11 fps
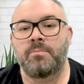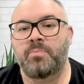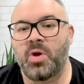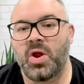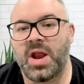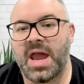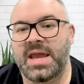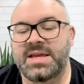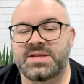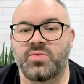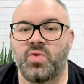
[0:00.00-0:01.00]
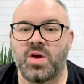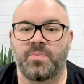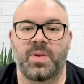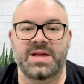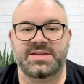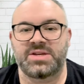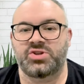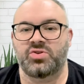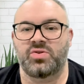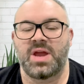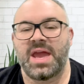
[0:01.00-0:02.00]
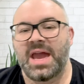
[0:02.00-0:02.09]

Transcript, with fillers: Burnout is a workplace issue,